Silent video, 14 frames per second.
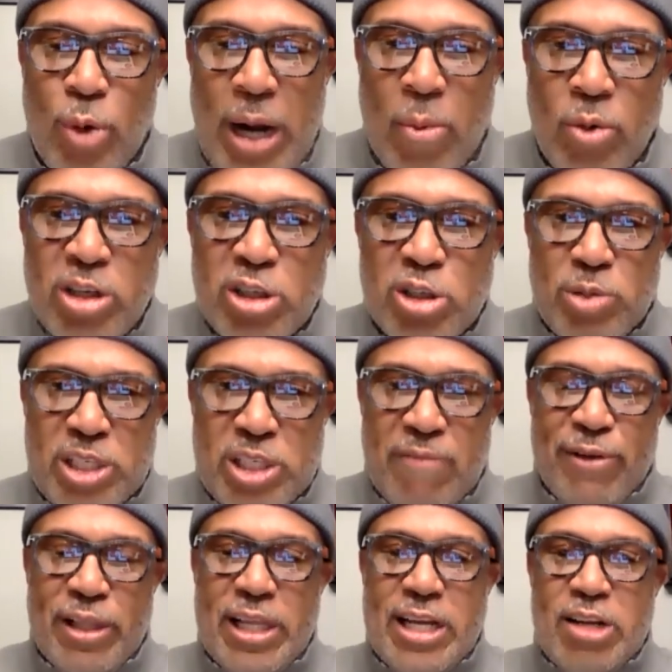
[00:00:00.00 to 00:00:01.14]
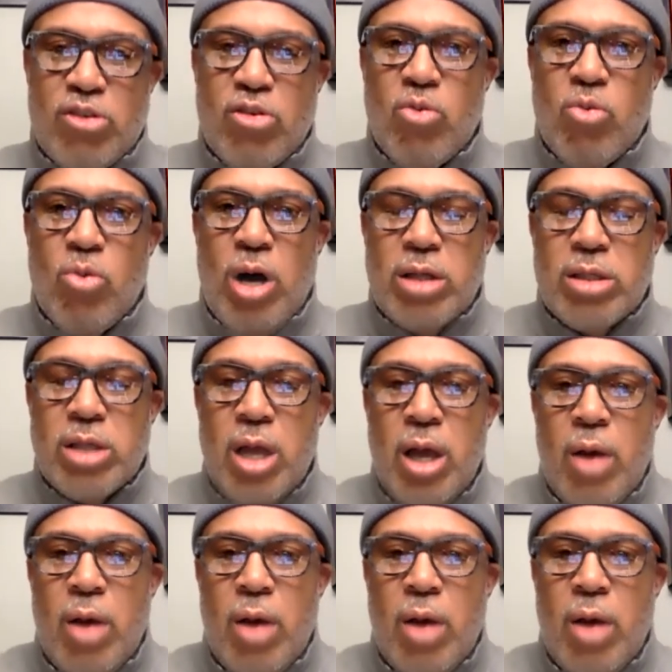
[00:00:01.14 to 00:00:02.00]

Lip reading: wanted specifically to do was,